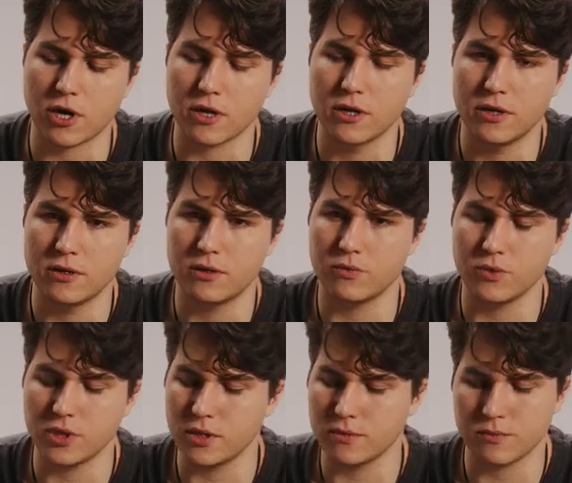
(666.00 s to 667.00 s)
shot,
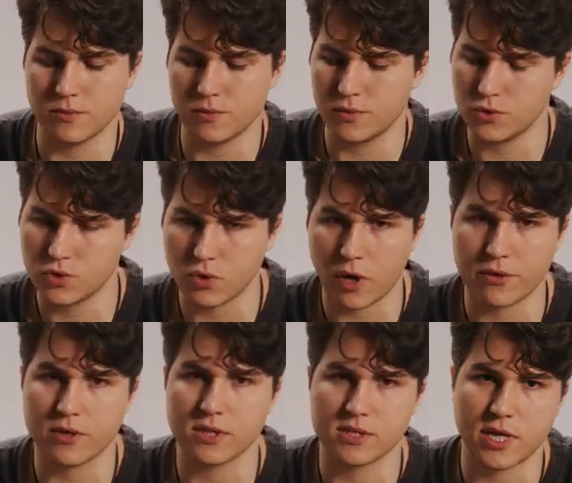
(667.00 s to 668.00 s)
really
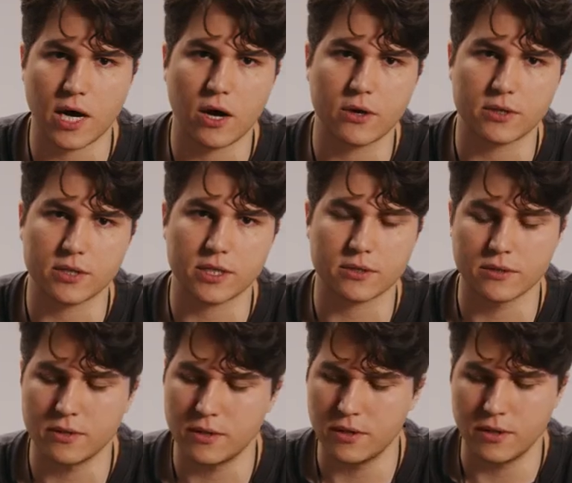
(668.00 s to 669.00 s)
draw things out and like,
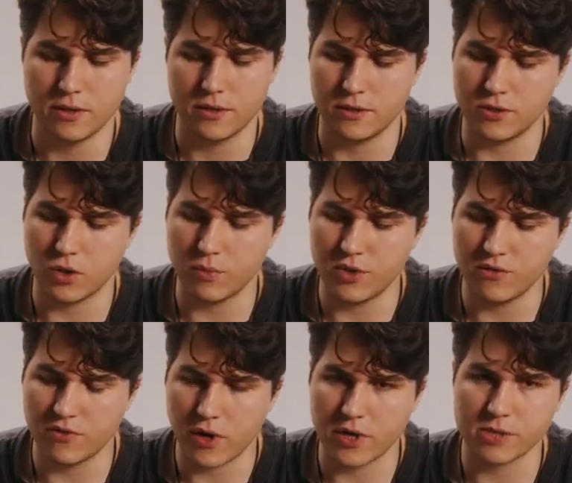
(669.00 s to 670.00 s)
you know,
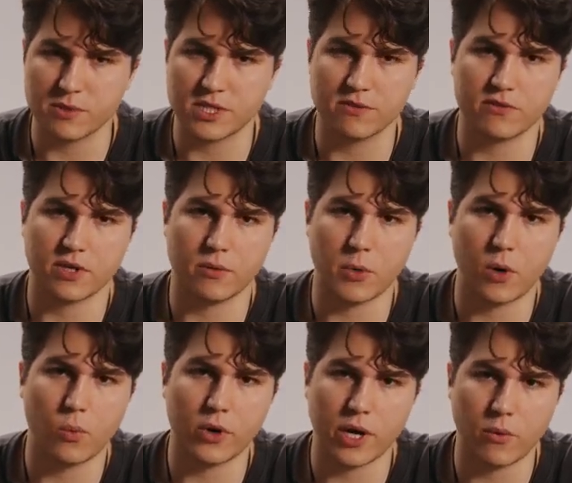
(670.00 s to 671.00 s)
be very specific
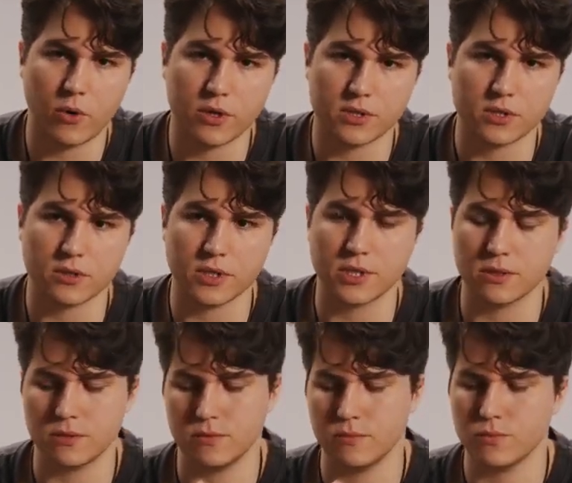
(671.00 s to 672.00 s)
about what I want to like
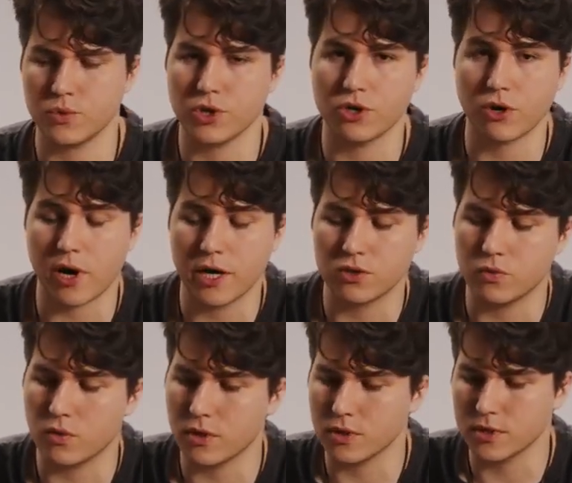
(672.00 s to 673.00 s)
bring your eye
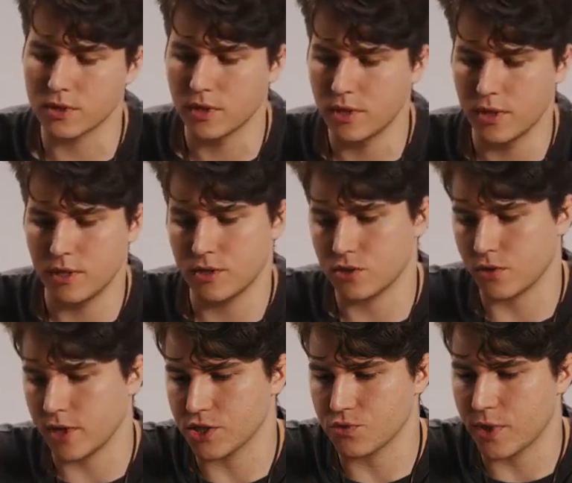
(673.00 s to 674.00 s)
towards.
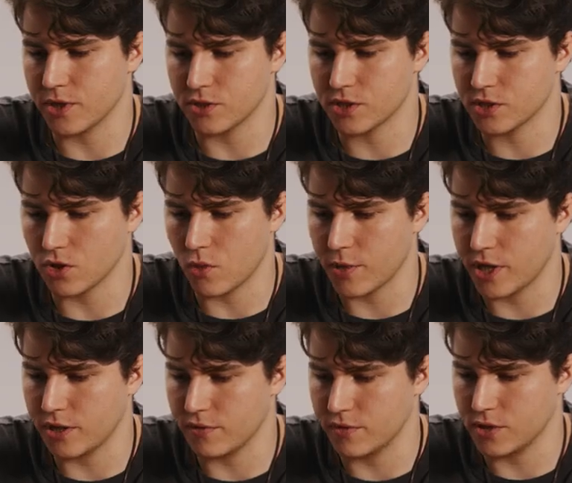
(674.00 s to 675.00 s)
So that's why there's so
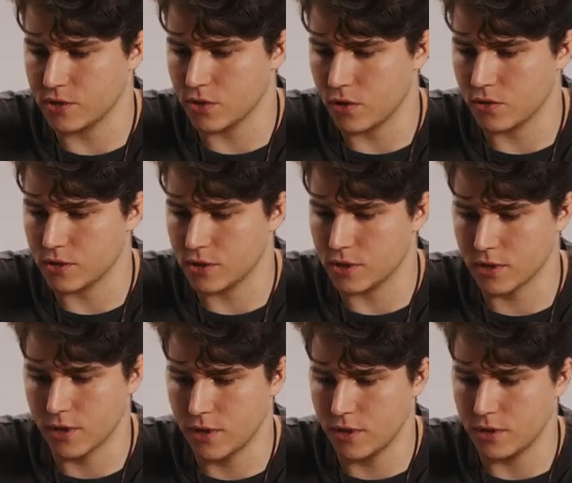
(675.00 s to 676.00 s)
many of these nodes.
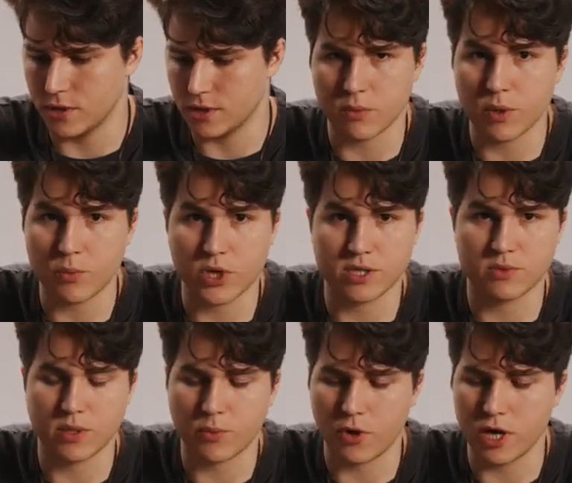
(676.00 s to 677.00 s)
Is someone
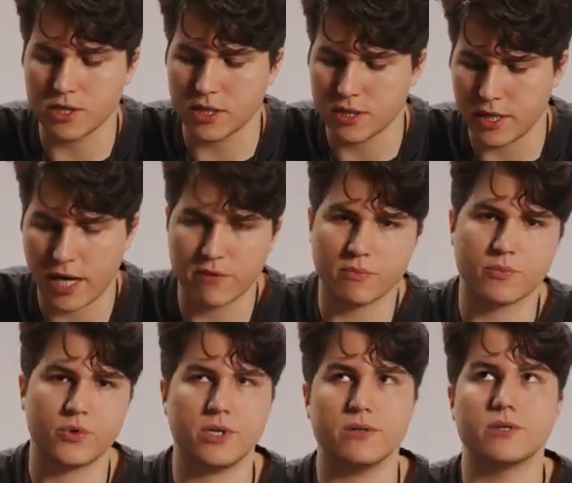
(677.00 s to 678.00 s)
brings me a project, they have a
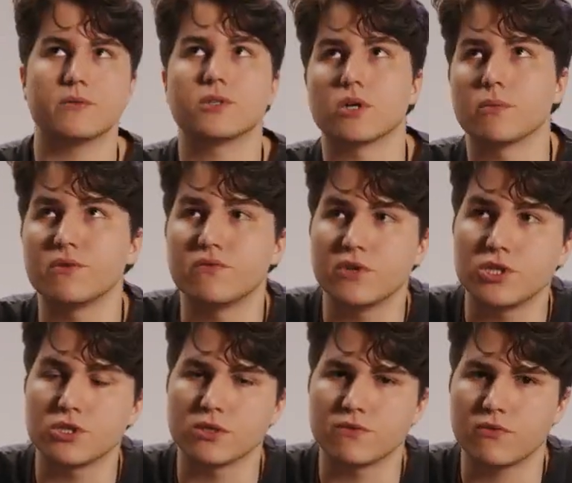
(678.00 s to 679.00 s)
predetermined
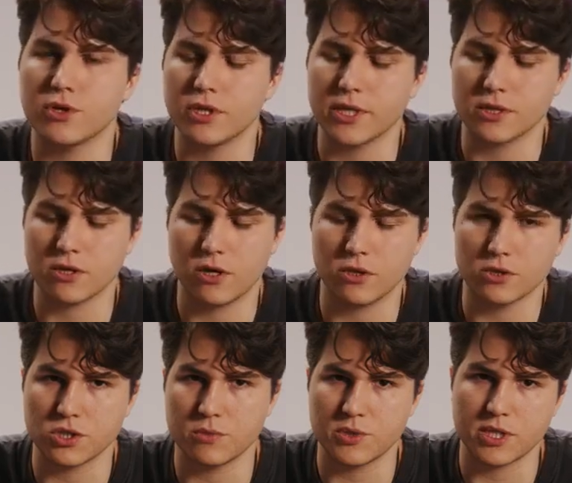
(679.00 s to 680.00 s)
vision of what like the
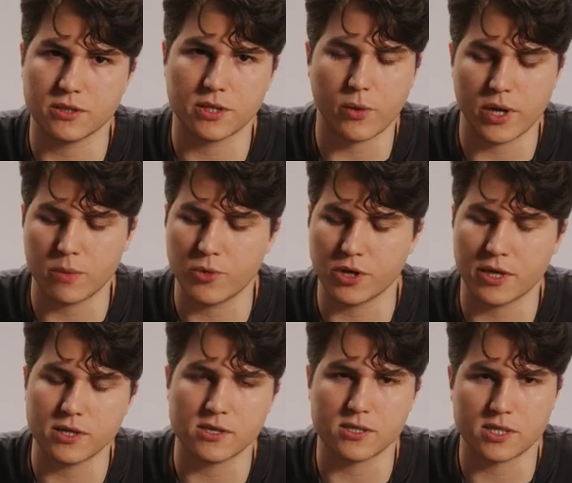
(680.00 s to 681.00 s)
color should be, and they already
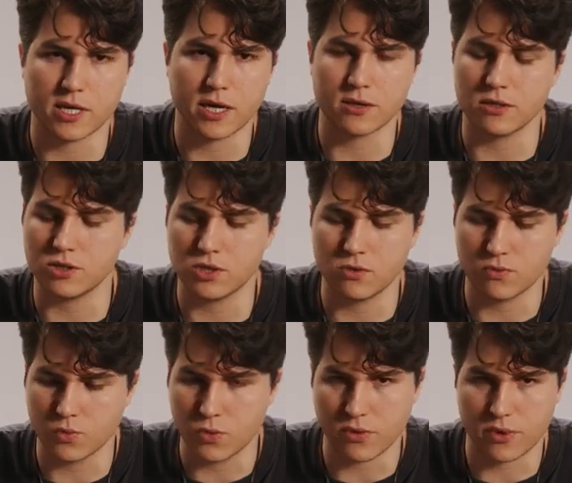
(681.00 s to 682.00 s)
bring that to the set. They
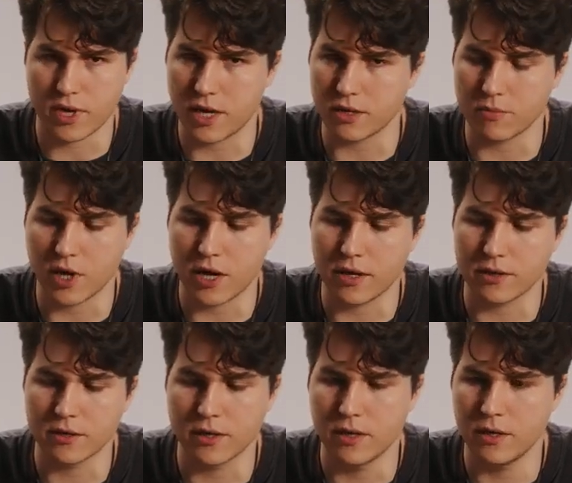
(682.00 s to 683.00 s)
shoot with that in
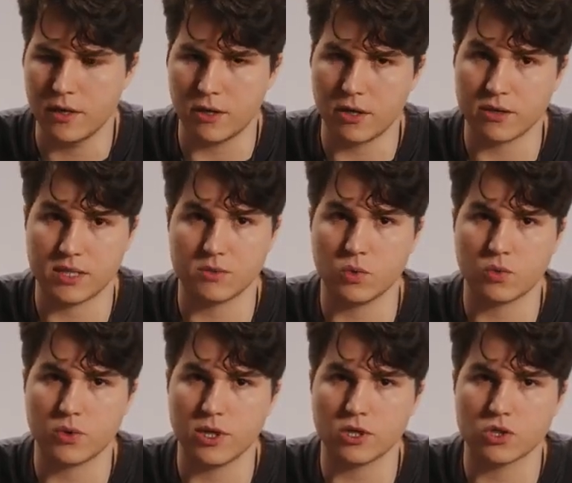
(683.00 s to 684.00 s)
mind. A lot of times
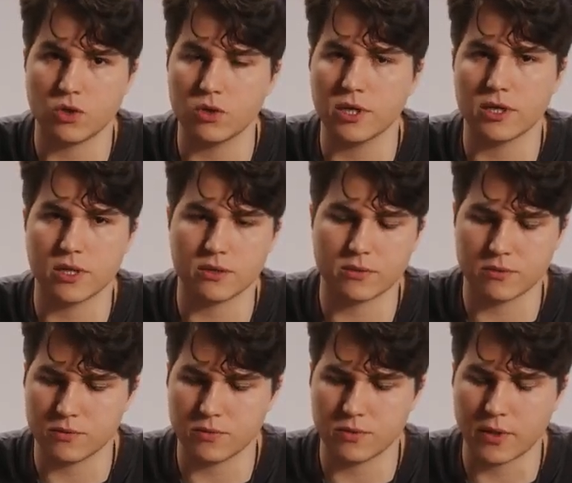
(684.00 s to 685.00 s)
we'll create a showlet
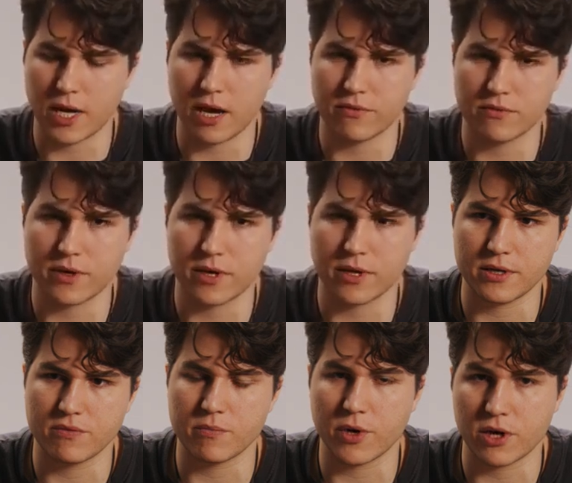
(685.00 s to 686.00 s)
and have
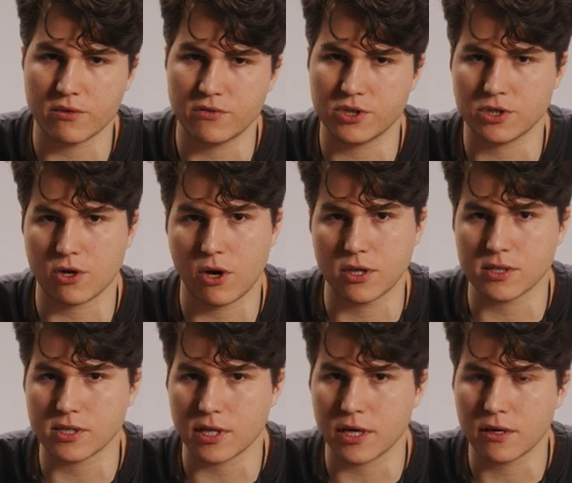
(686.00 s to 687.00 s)
that even better vision
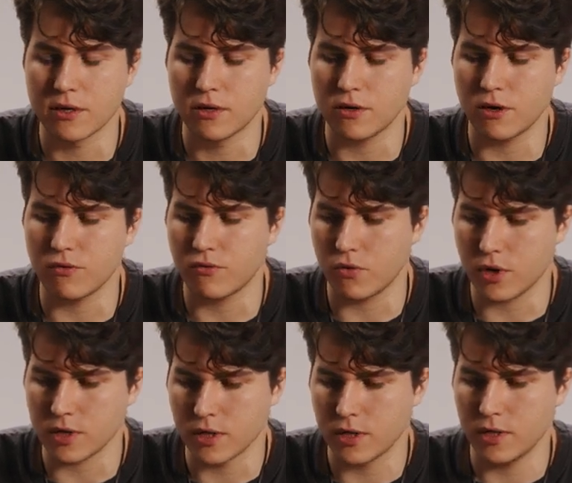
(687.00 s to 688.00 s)
on set of
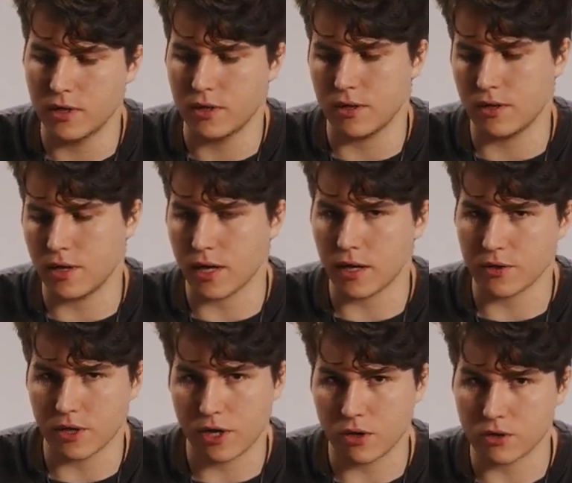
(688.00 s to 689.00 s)
what
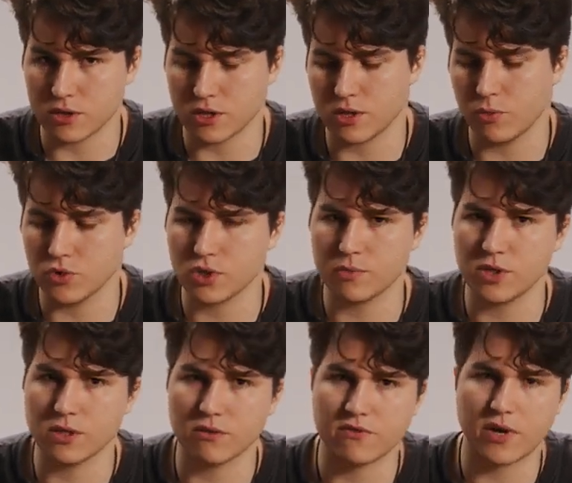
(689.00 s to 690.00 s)
the colors are supposed to
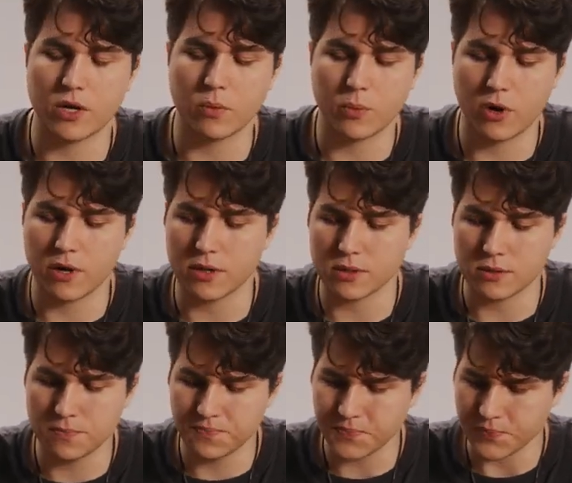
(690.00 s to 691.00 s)
be in the final
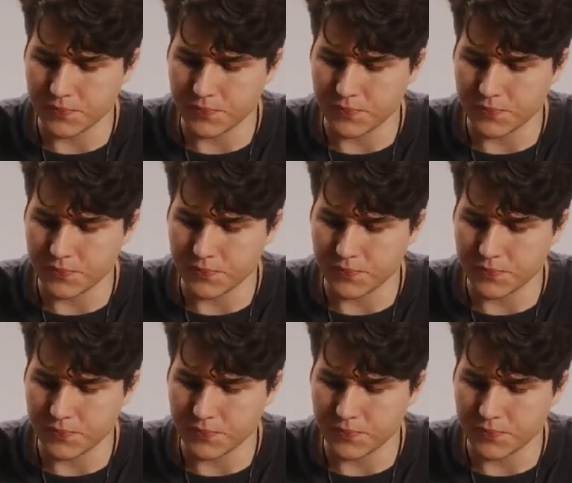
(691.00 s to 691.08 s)
product.